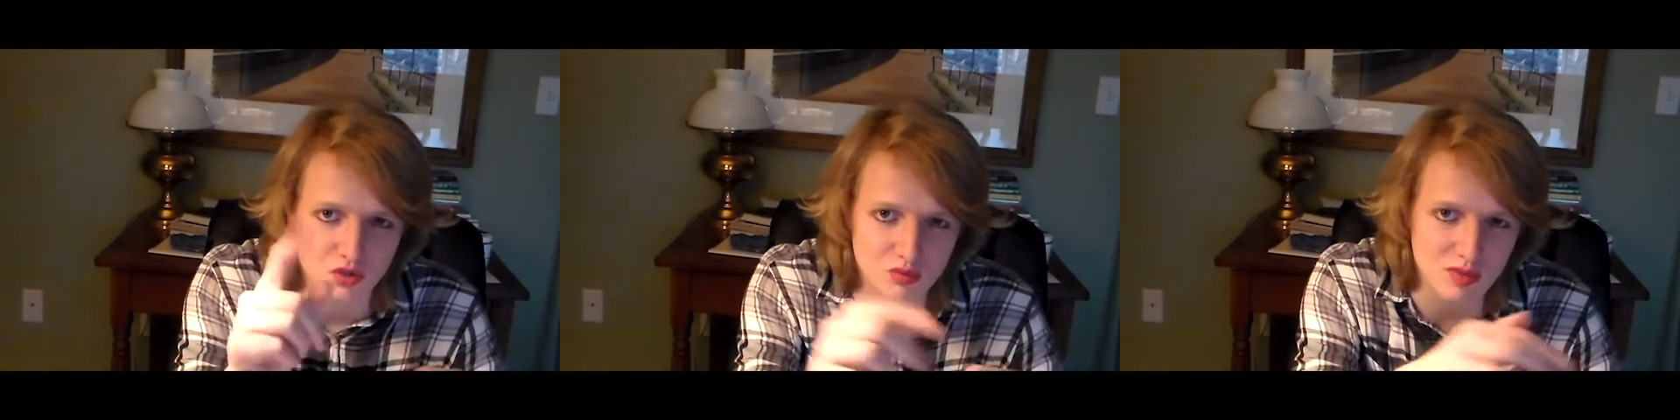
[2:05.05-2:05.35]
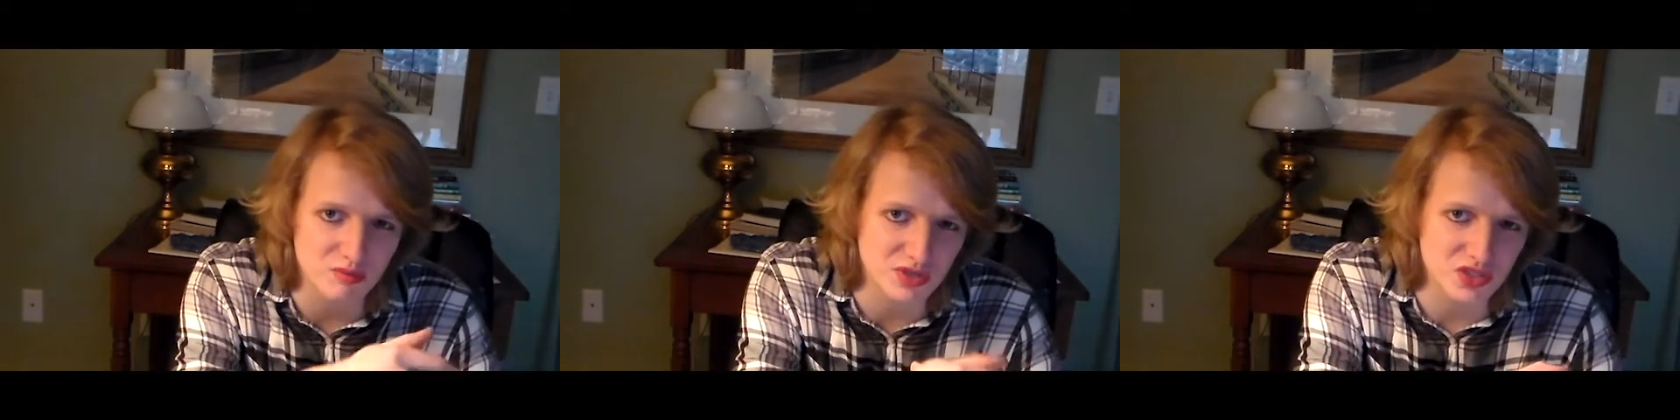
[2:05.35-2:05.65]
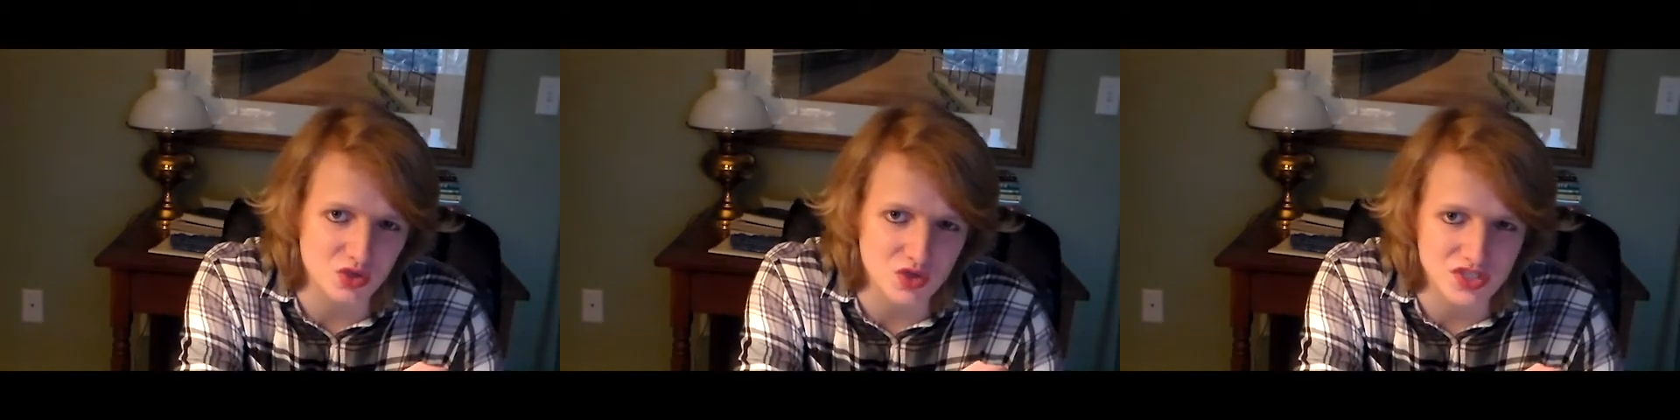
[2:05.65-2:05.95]
Remember,
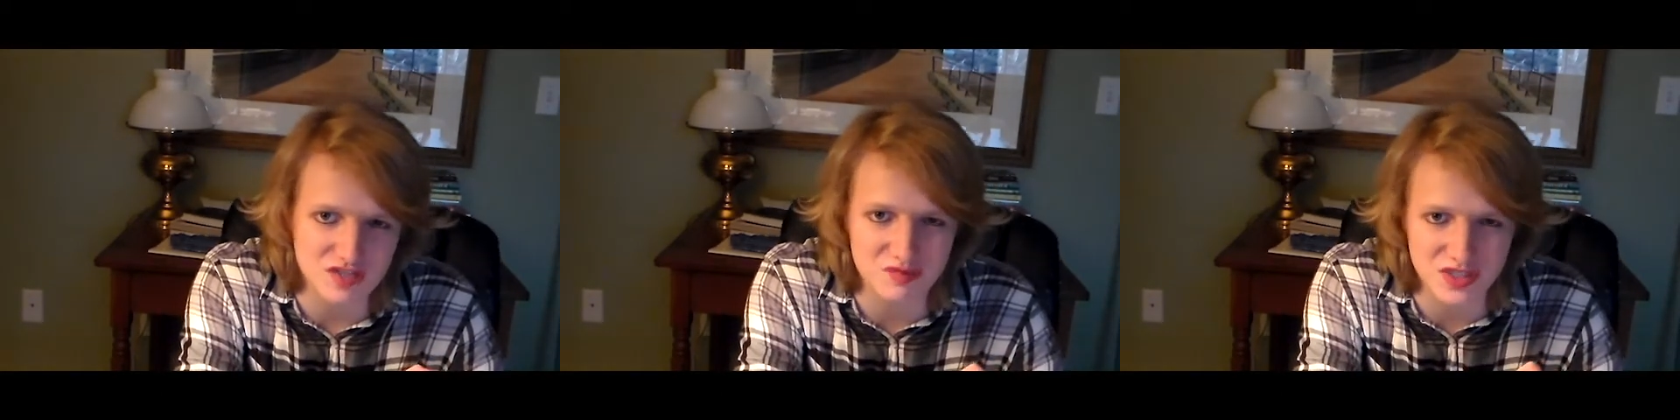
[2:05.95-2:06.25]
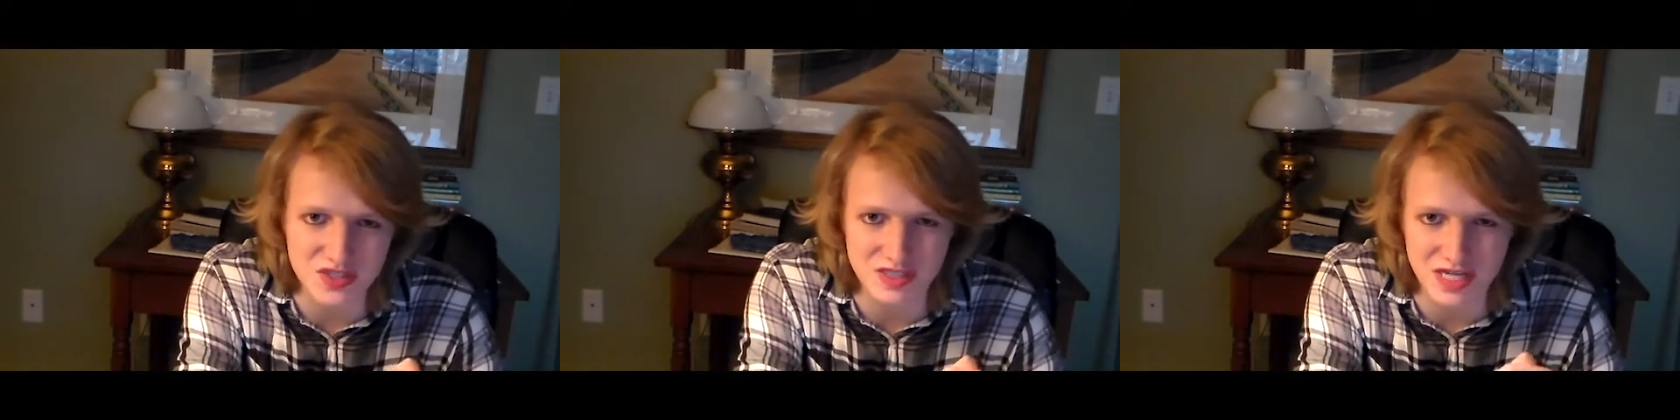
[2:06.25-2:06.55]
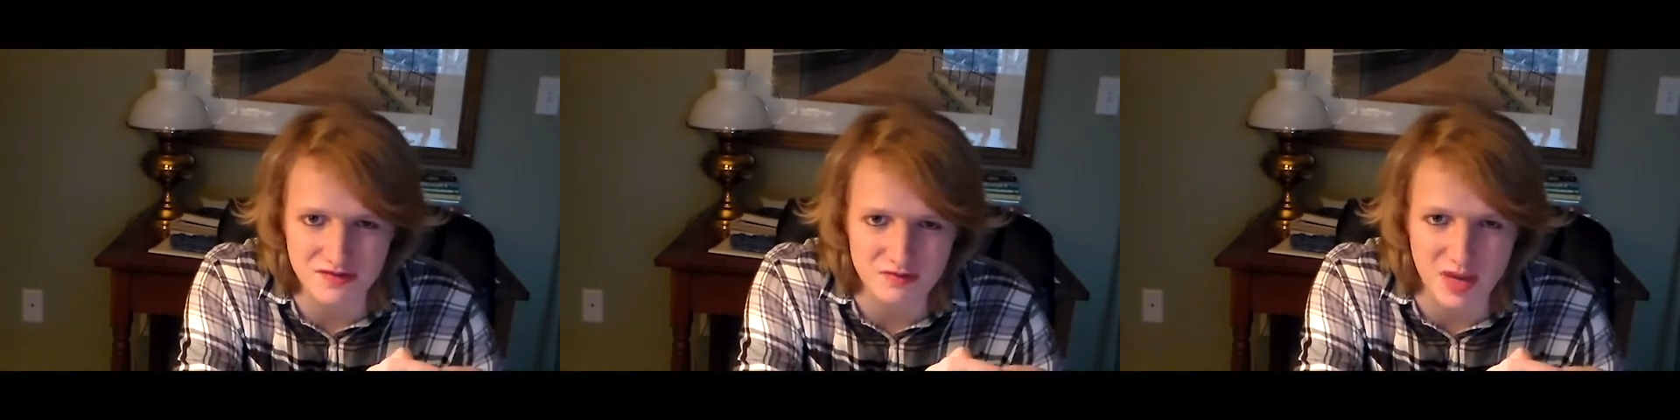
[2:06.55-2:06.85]
your achievements in
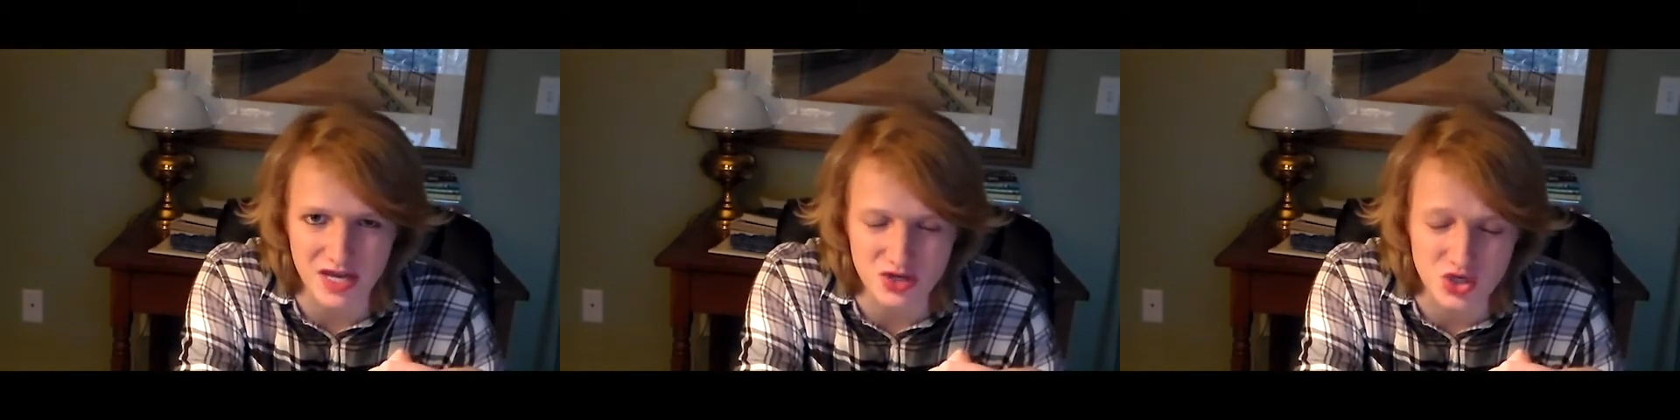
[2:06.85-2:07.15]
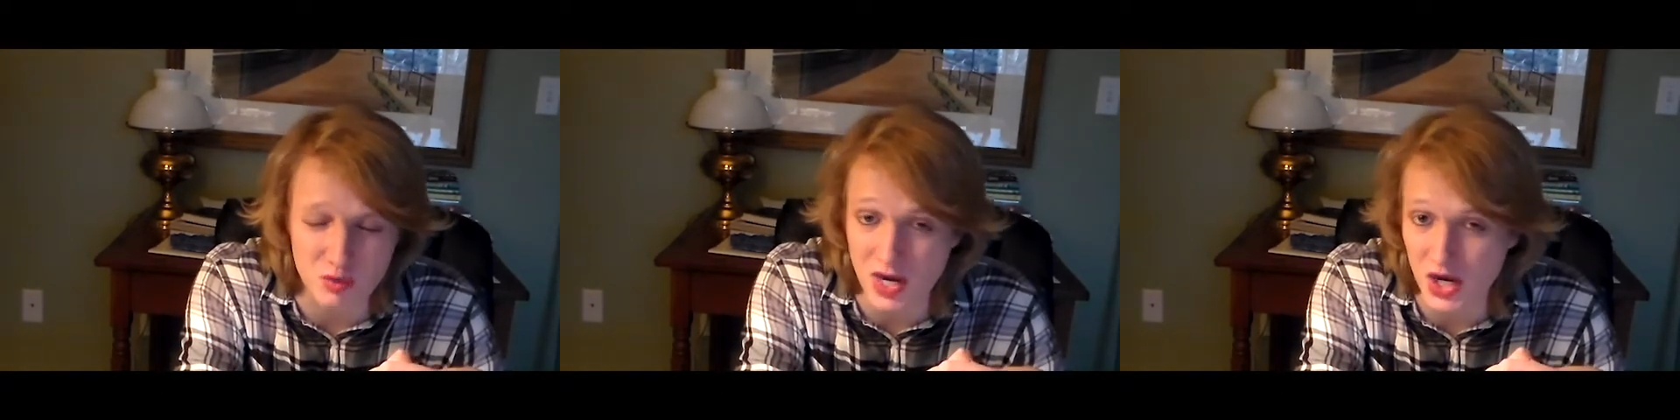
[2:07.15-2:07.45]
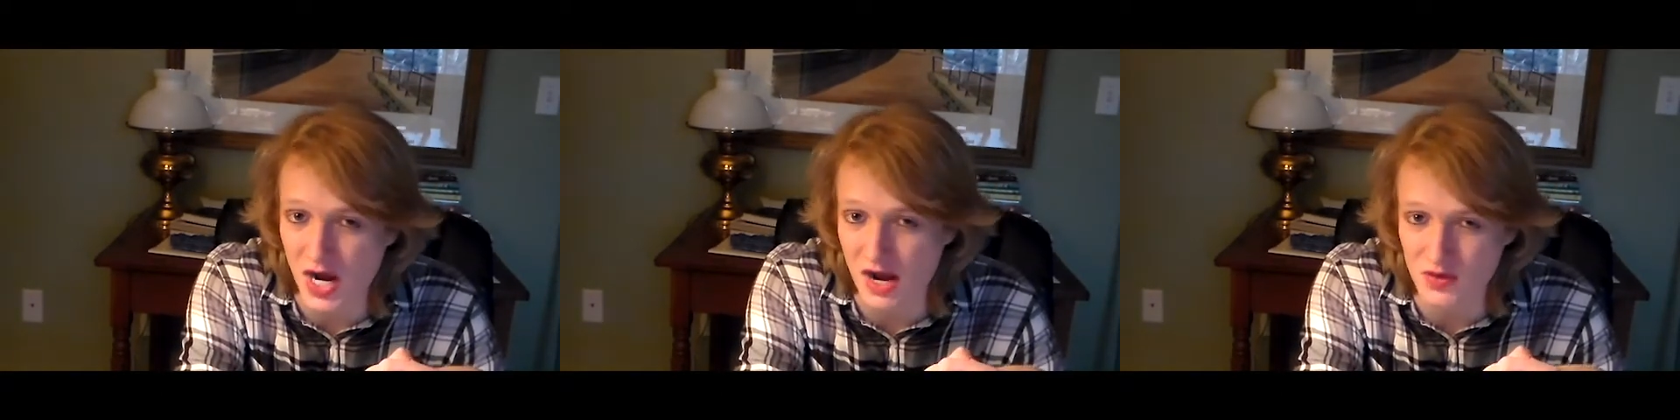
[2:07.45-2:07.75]
life matter no
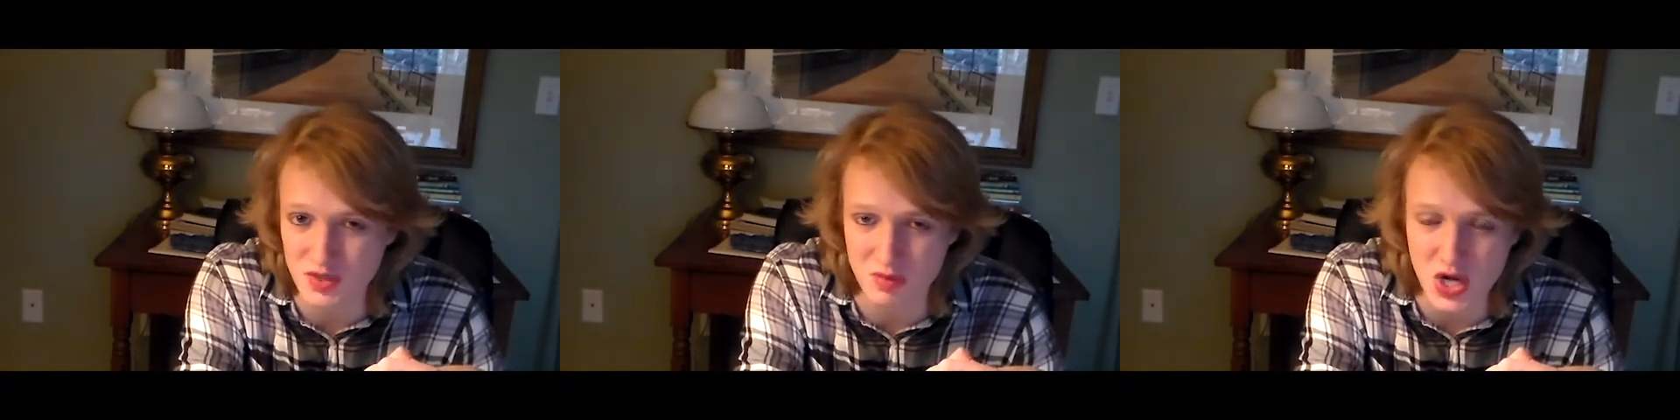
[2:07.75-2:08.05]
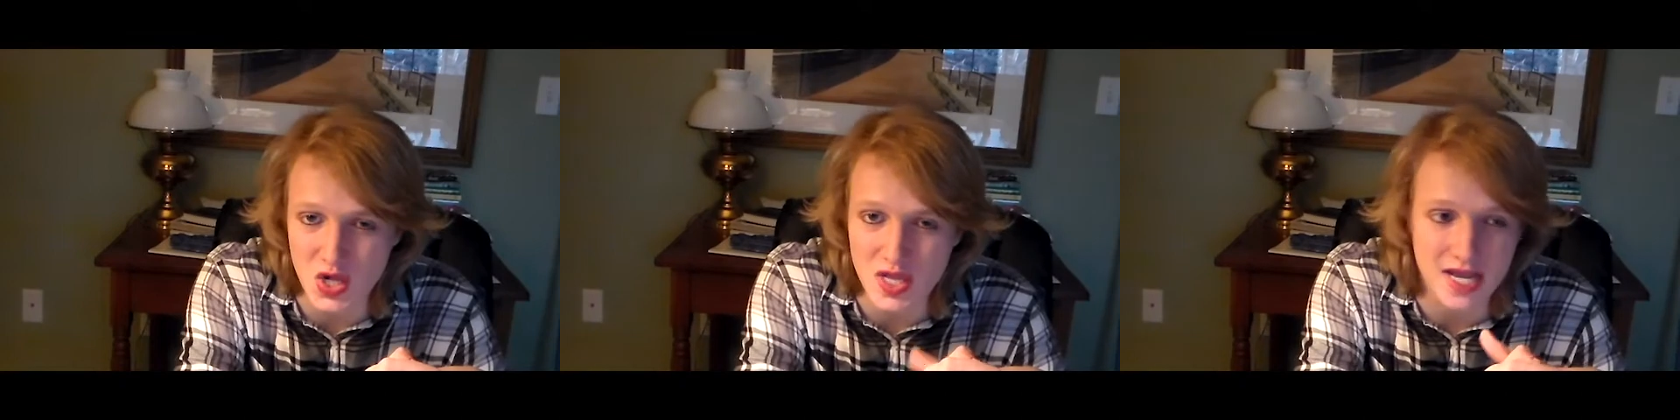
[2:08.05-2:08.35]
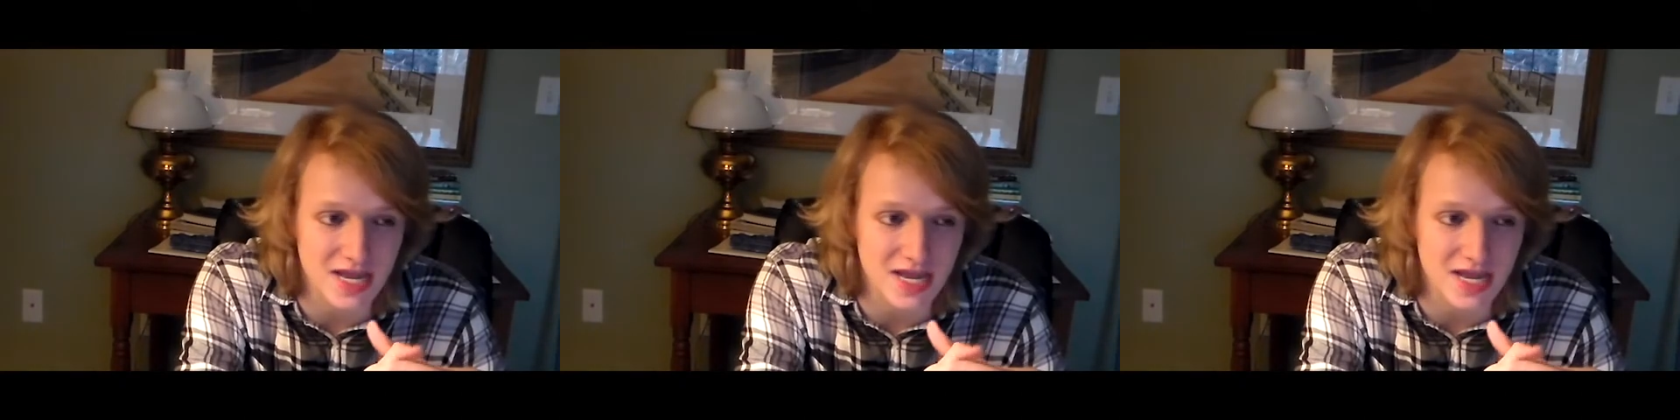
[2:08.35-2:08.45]
matter how small,